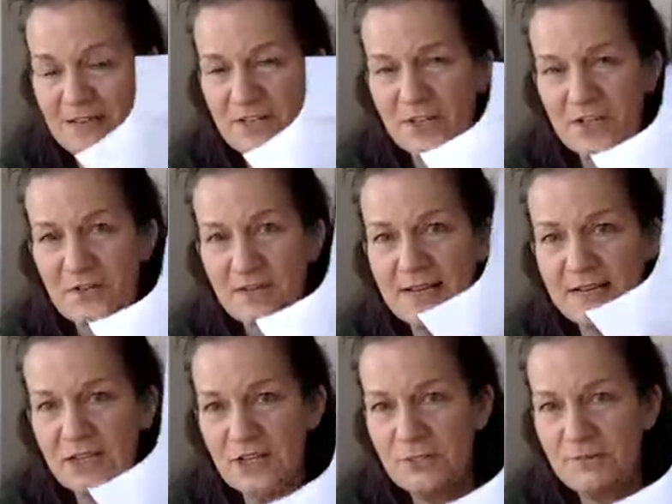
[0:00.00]
So you
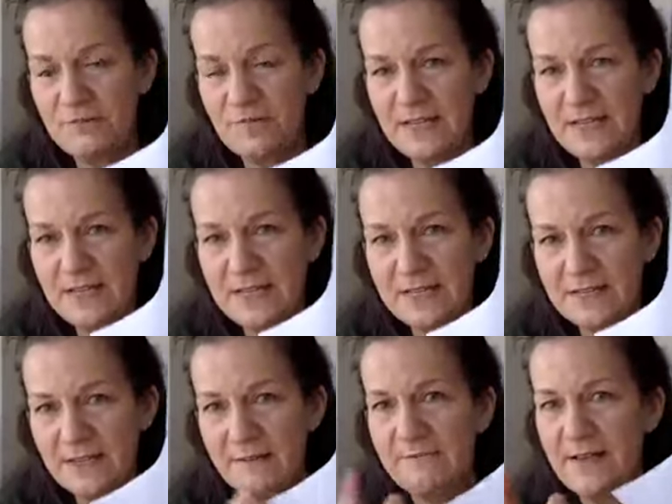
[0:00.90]
cut two of
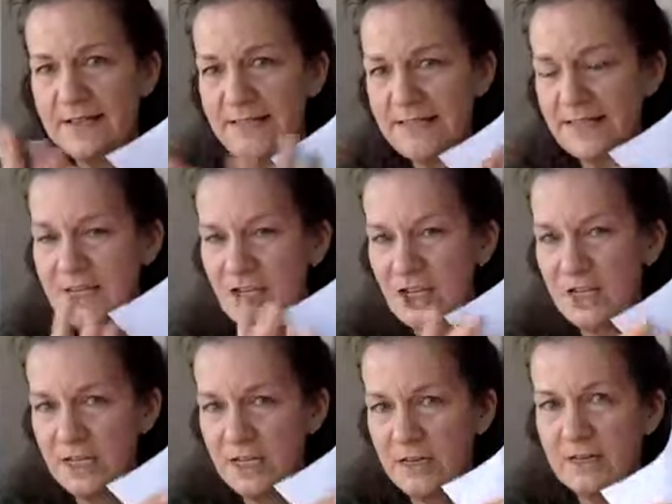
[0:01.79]
these facing each
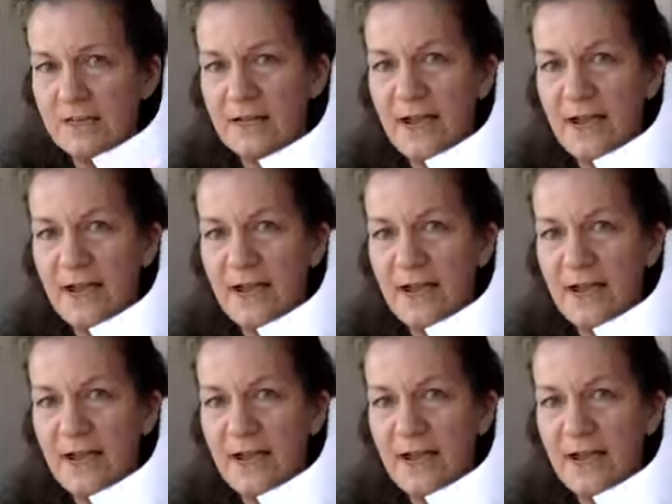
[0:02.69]
other,